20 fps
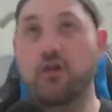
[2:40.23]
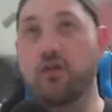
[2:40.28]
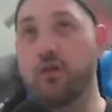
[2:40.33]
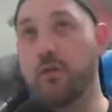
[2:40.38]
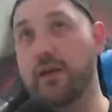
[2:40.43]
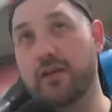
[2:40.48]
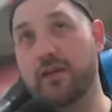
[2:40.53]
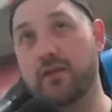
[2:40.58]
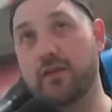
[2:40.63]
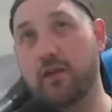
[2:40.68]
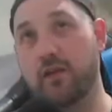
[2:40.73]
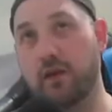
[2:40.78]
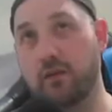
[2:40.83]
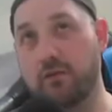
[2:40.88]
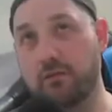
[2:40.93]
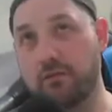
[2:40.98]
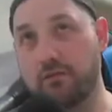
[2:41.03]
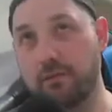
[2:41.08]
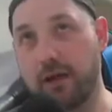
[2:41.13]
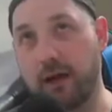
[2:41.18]
Tormented
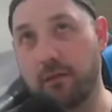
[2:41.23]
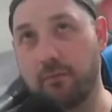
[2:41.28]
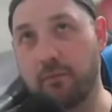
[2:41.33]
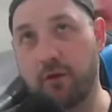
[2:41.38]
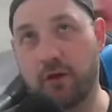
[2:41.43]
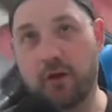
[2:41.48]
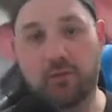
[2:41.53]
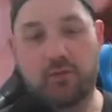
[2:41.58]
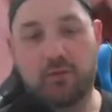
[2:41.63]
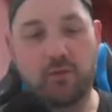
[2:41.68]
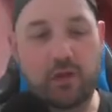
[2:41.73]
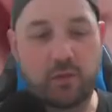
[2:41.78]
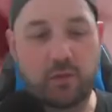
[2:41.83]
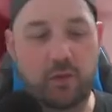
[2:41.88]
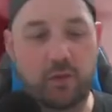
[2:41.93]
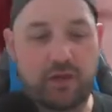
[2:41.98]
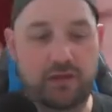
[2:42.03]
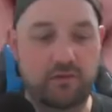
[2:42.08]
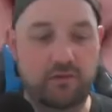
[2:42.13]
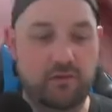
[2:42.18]
Soul, unblockable
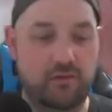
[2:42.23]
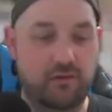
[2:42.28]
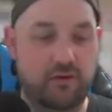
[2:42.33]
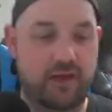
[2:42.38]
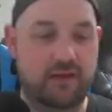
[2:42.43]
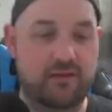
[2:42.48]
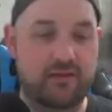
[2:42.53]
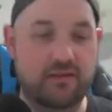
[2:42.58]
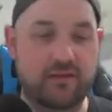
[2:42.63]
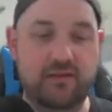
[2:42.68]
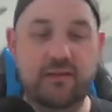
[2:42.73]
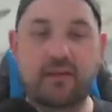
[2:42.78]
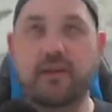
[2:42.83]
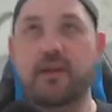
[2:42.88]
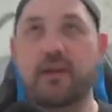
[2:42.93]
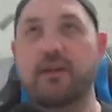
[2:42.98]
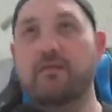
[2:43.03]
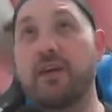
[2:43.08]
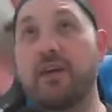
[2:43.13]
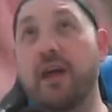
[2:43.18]
1/1, great.
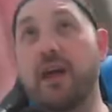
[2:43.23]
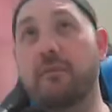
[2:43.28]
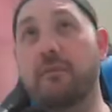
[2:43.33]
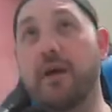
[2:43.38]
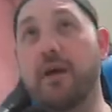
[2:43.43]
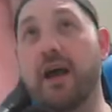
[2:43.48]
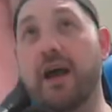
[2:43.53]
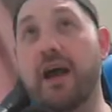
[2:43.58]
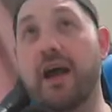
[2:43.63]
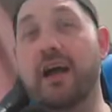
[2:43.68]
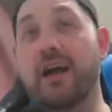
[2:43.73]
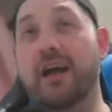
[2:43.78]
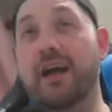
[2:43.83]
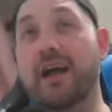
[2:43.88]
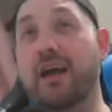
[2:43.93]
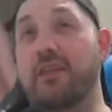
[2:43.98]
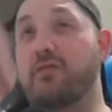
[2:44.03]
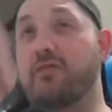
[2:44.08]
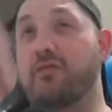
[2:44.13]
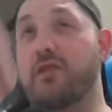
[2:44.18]
Vampire
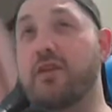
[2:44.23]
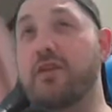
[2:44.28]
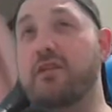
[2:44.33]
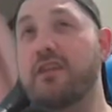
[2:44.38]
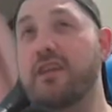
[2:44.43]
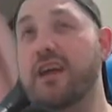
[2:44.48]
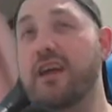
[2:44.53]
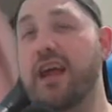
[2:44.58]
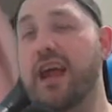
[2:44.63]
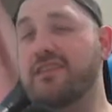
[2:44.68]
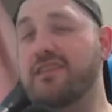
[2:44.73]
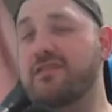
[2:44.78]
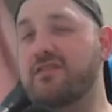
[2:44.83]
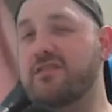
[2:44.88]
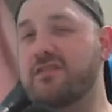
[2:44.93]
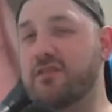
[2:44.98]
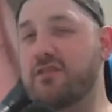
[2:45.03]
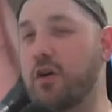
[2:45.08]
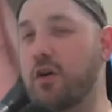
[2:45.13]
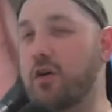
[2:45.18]
Cutthroat has
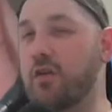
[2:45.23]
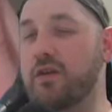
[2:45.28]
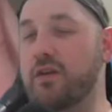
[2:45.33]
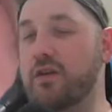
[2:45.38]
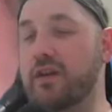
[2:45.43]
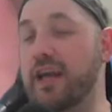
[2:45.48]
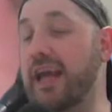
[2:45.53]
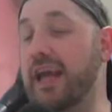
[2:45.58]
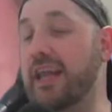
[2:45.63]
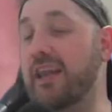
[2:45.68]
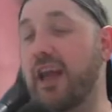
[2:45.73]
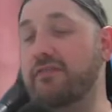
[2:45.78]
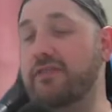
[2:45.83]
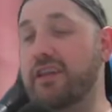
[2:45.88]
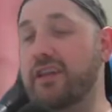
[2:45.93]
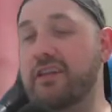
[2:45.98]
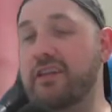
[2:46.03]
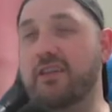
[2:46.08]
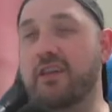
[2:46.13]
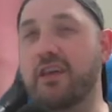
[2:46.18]
Skulk and
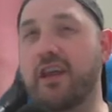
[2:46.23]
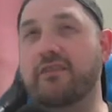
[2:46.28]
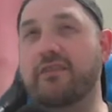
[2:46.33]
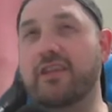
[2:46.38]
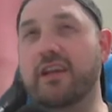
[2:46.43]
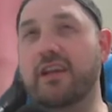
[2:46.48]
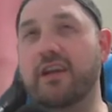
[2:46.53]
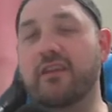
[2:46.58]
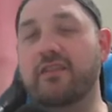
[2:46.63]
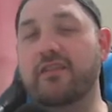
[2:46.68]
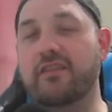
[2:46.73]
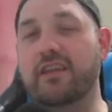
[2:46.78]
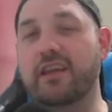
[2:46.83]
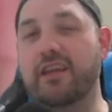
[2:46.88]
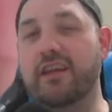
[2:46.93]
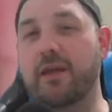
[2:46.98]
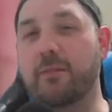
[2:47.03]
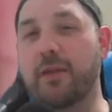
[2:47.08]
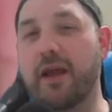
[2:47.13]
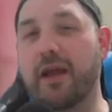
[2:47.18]
Lifelink, so Lifelink obviously
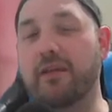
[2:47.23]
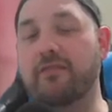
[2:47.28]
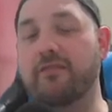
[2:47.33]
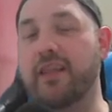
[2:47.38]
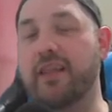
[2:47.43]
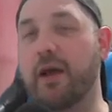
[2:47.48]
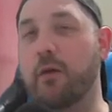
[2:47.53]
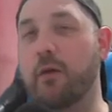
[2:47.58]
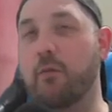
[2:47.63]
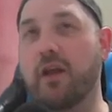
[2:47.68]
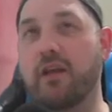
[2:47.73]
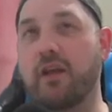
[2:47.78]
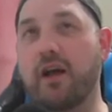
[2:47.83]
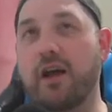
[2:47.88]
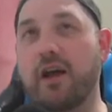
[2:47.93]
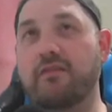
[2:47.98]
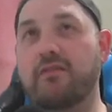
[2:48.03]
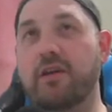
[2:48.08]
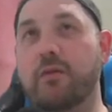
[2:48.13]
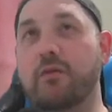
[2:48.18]
going to pay for that 1
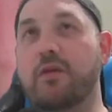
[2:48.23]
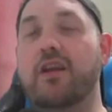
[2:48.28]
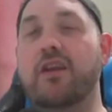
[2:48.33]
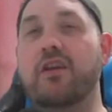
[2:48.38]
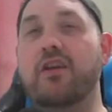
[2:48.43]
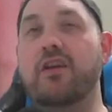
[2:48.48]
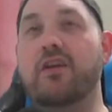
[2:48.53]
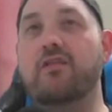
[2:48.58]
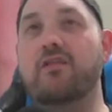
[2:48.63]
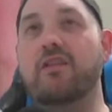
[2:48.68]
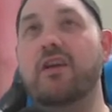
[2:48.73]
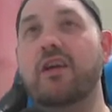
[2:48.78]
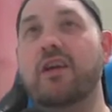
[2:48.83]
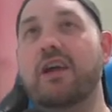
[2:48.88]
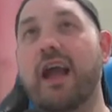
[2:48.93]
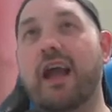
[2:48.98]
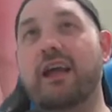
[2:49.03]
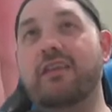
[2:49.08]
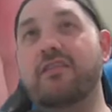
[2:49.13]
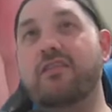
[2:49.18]
life that we're going to use,
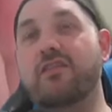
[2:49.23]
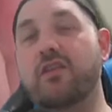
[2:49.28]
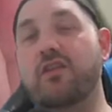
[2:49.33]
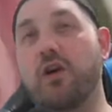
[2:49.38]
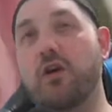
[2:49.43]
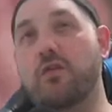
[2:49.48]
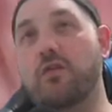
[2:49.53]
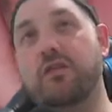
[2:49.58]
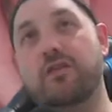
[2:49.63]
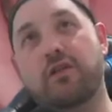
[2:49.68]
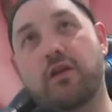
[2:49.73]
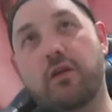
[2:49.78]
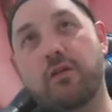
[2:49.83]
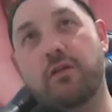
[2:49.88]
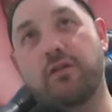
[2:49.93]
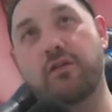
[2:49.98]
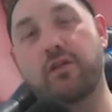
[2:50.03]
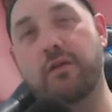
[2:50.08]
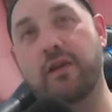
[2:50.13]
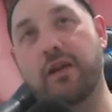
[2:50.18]
and Skulk,
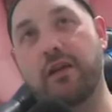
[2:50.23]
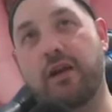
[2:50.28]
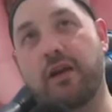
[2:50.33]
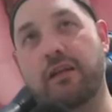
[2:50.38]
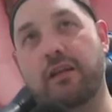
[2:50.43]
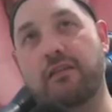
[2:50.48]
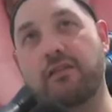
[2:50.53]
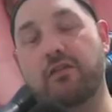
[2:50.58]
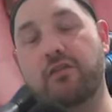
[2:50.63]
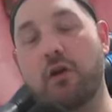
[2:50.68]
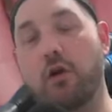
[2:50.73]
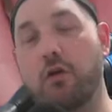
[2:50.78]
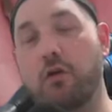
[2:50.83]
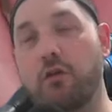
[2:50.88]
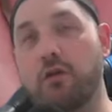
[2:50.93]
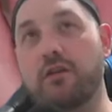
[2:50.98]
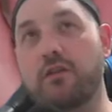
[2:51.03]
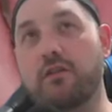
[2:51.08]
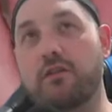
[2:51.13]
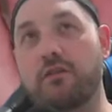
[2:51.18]
not too many great
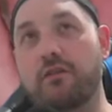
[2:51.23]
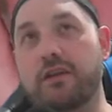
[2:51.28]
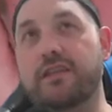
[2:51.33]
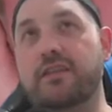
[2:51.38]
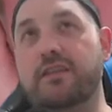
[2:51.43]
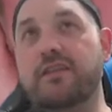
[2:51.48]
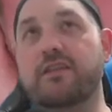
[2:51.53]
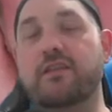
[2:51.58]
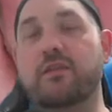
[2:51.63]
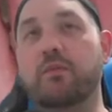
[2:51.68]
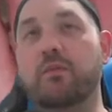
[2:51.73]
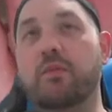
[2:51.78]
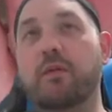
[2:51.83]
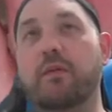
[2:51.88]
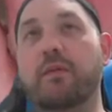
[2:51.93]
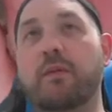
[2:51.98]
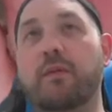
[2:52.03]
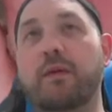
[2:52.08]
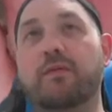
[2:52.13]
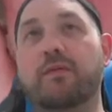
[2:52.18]
Skulk creatures, is
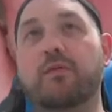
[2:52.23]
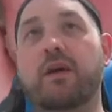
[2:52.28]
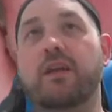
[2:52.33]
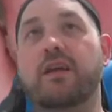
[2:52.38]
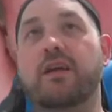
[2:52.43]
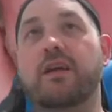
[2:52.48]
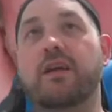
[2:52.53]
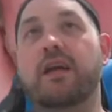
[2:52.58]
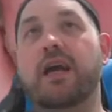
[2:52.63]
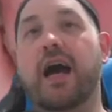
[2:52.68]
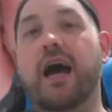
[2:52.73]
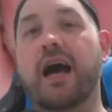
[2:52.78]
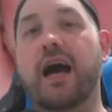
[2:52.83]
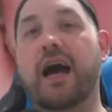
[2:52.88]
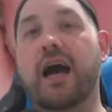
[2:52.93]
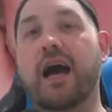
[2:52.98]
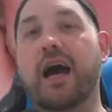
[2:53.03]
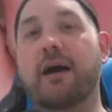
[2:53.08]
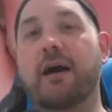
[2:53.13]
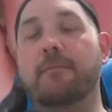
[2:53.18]
probably the best one,
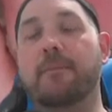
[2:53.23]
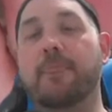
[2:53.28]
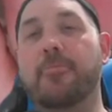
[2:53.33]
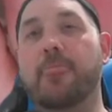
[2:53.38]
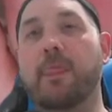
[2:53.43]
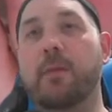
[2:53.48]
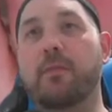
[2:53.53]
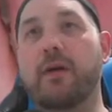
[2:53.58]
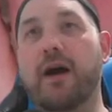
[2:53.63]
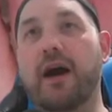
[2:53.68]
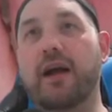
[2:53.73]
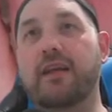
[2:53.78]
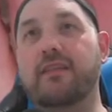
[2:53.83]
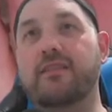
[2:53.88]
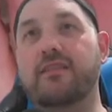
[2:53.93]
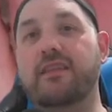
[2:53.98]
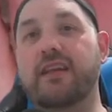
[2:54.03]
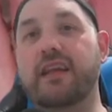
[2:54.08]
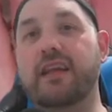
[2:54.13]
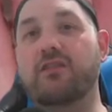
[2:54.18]

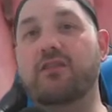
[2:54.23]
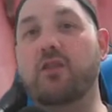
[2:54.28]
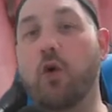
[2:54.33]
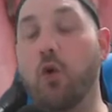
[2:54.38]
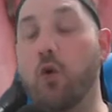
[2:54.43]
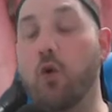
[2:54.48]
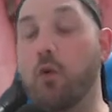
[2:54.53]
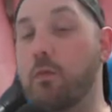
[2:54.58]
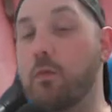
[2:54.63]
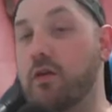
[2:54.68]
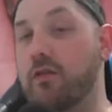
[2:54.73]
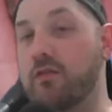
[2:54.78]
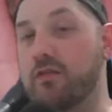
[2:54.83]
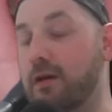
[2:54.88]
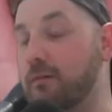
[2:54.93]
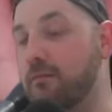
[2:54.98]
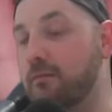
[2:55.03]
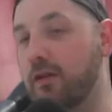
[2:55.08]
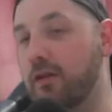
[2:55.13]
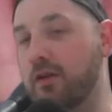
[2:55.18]
but it's almost
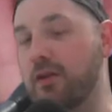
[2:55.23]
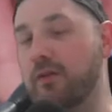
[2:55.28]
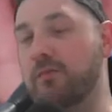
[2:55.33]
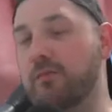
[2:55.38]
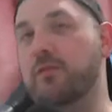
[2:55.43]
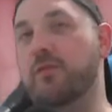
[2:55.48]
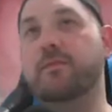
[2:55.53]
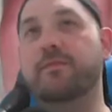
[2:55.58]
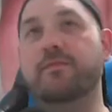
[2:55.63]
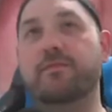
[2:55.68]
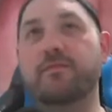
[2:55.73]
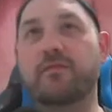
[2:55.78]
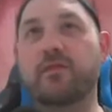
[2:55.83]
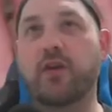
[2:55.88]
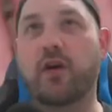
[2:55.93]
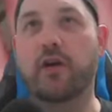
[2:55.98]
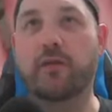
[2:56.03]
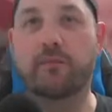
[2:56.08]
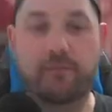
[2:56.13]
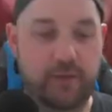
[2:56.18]
unblockable,
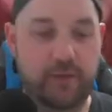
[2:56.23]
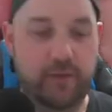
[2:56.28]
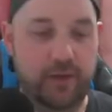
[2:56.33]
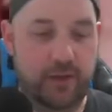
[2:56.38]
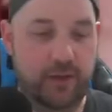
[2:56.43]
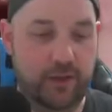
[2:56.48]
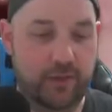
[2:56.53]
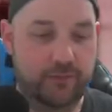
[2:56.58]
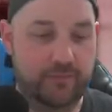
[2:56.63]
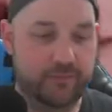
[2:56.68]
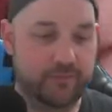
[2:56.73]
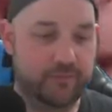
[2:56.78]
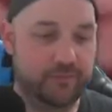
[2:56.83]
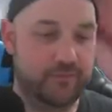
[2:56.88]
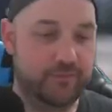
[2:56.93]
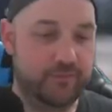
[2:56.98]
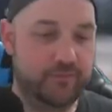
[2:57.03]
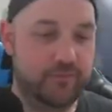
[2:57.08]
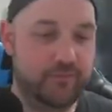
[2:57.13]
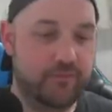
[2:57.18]
so pretty good.
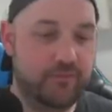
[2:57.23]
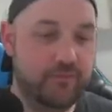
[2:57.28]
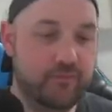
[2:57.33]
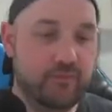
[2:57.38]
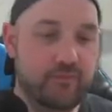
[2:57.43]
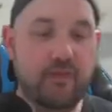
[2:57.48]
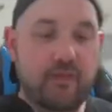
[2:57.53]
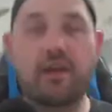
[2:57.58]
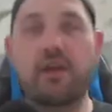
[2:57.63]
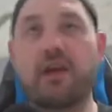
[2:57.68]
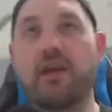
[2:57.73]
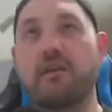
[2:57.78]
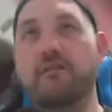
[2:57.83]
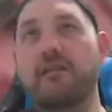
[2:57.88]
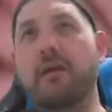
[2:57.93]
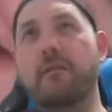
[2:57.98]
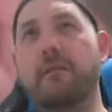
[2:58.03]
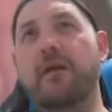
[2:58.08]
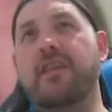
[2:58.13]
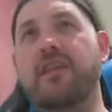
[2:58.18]

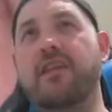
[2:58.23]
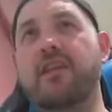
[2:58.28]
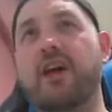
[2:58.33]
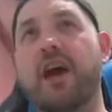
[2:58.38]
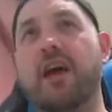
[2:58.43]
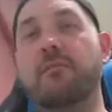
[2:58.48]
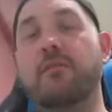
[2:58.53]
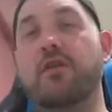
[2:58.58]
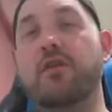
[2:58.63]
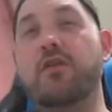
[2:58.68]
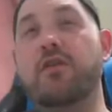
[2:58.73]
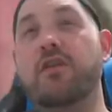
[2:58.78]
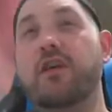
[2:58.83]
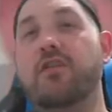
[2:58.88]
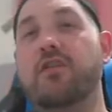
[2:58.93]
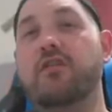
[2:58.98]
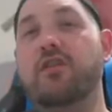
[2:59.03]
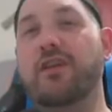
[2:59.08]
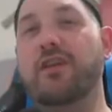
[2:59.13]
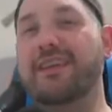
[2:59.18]
Vampire the Dire Moon,
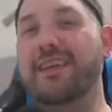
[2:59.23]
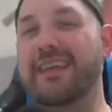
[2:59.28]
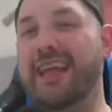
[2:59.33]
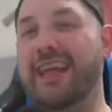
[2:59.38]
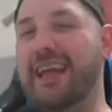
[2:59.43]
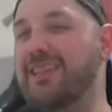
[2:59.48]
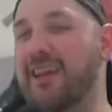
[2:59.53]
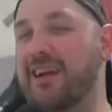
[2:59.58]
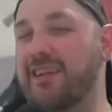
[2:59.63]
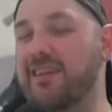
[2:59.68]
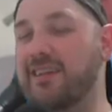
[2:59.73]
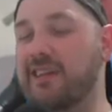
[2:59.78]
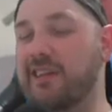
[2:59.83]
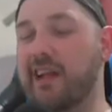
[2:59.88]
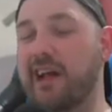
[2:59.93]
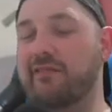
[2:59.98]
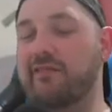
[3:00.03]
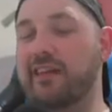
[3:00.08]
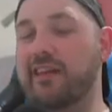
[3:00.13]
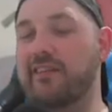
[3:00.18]
so Death Touch and
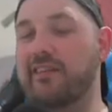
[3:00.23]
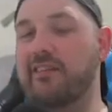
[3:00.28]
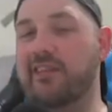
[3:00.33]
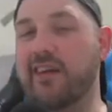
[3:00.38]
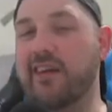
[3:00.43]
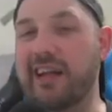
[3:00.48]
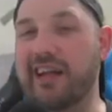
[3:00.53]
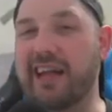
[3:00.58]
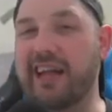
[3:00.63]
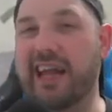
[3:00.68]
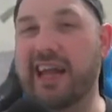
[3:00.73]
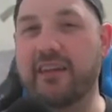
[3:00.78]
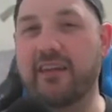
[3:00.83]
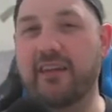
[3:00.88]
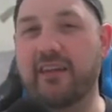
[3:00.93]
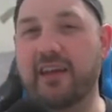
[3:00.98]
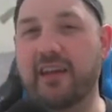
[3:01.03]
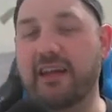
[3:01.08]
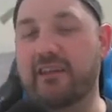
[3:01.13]
Lifelink, so again